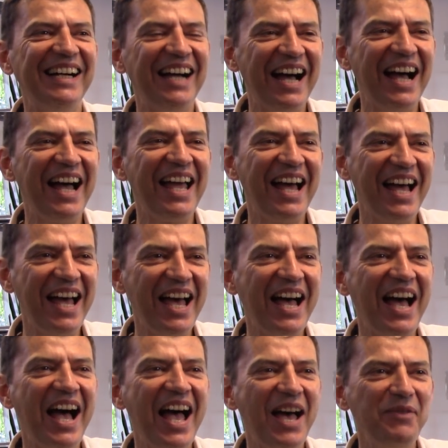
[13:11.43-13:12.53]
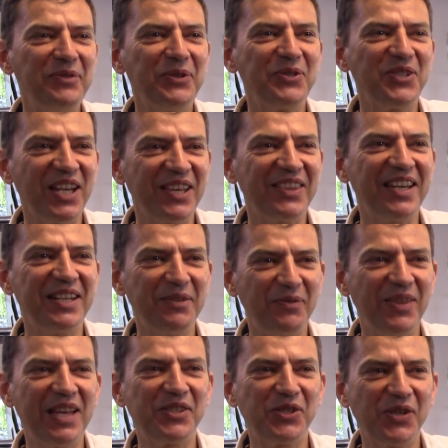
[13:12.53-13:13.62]
I, right? I, I have to check that if
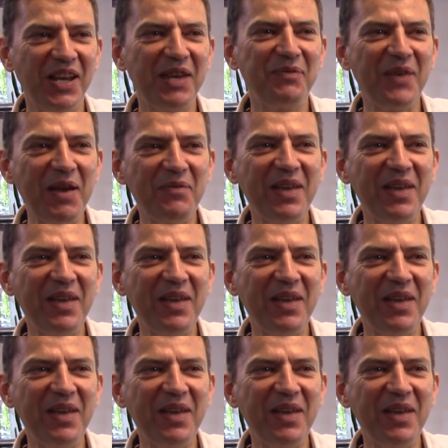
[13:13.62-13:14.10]
that's if,